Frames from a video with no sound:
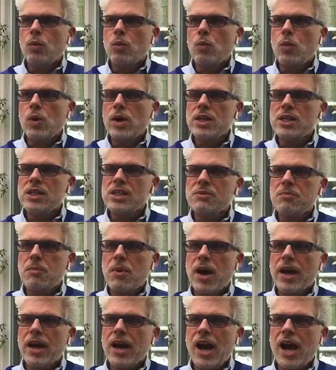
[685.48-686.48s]
What is
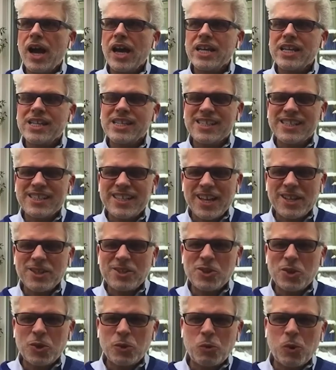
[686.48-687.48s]
my highest
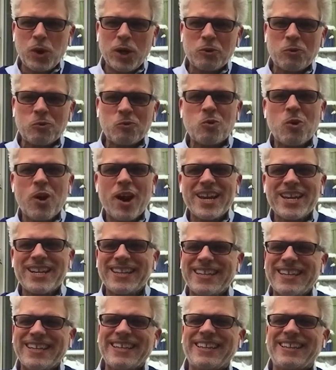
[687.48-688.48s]
sense of what right
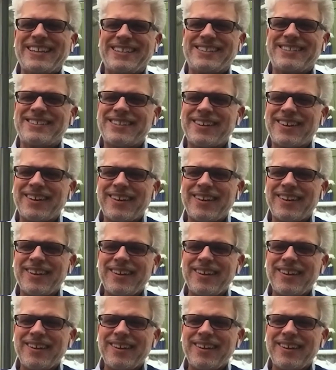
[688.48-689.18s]
is?